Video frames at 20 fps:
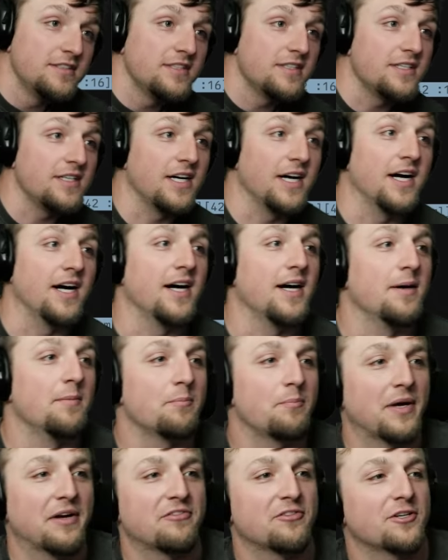
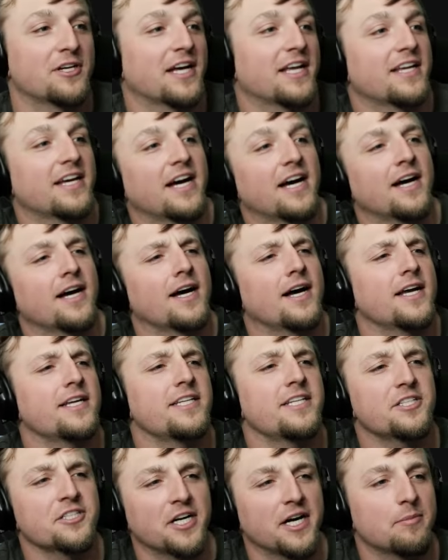Petfu guy, I
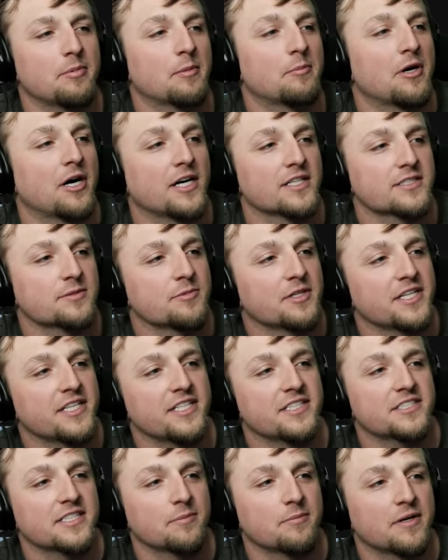need your help. I'm awesome, but I need
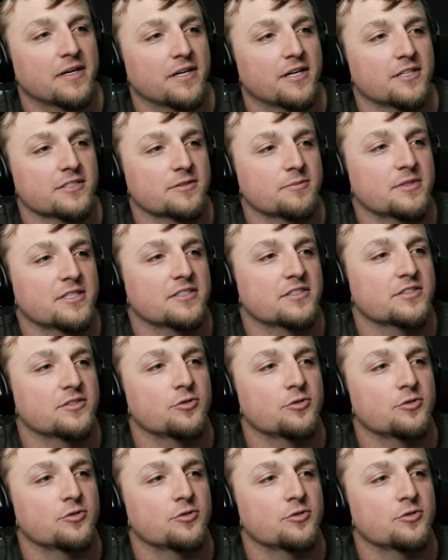to step my awesomeness.